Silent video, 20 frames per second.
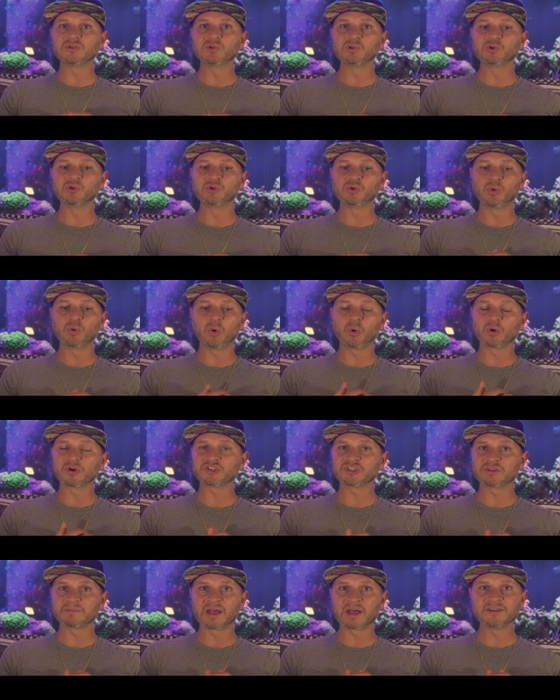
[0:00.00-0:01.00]
glue or
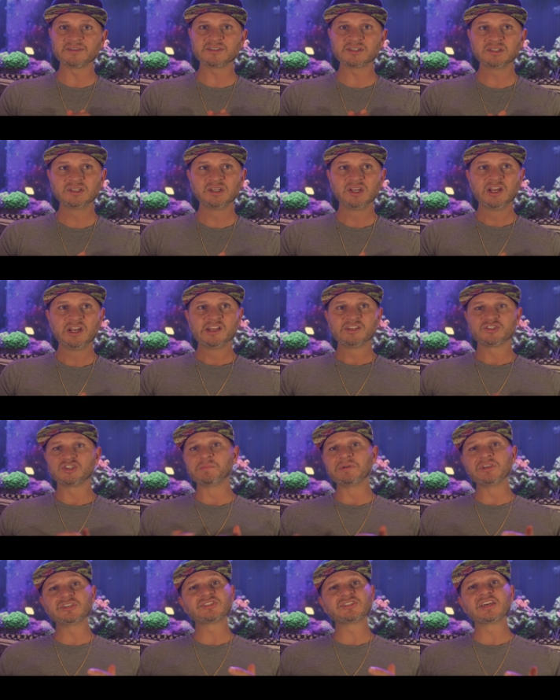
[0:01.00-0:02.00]
cement. To
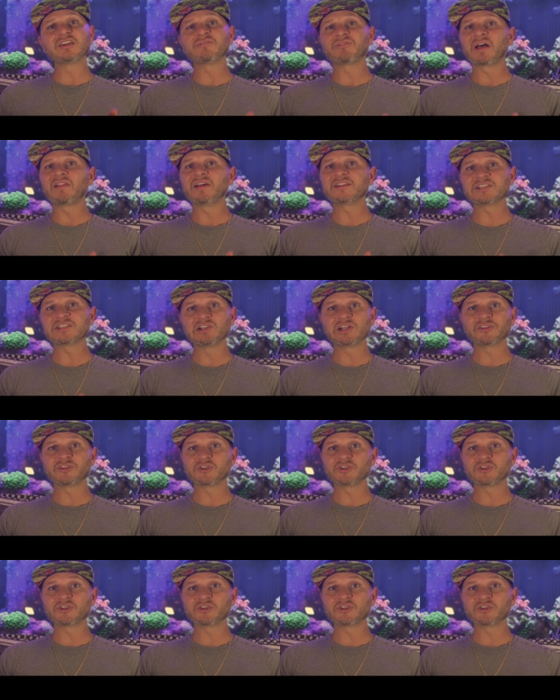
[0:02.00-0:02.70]
be safe, I like to let